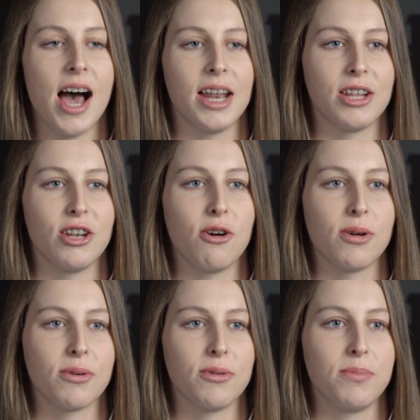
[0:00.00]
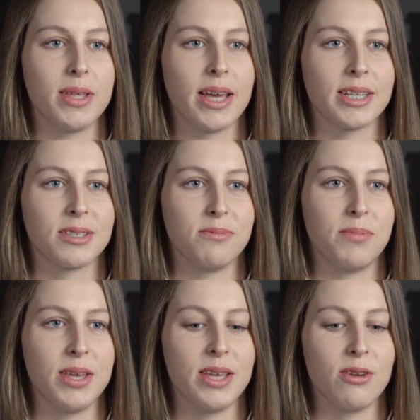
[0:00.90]
I didn't know what it would be like to
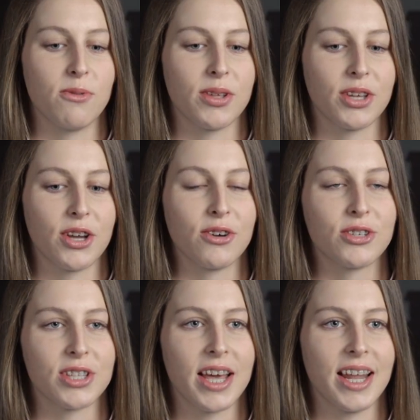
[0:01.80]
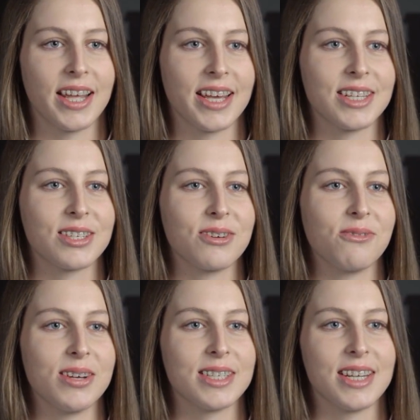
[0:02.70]
be with a coach that I guess
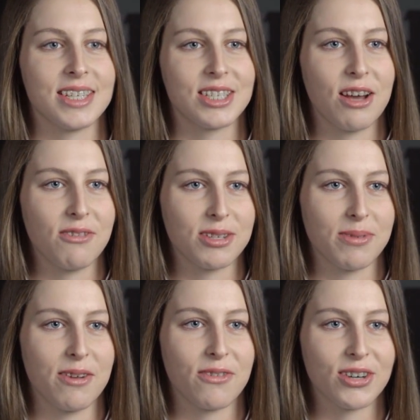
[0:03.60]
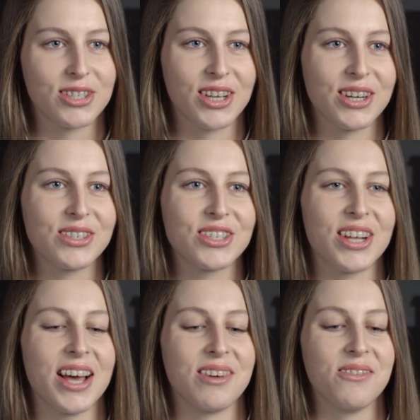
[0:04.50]
wasn't as tough as my first coach,
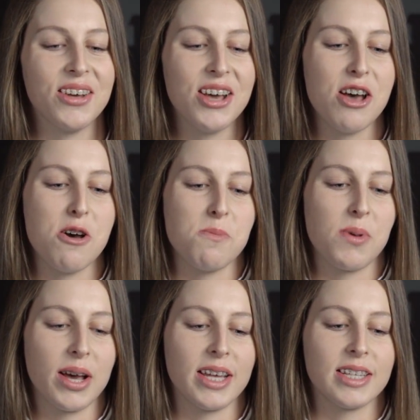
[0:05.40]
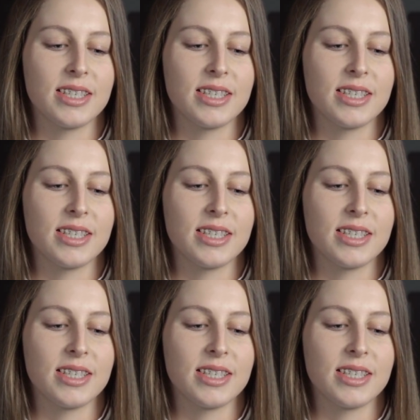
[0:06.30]
but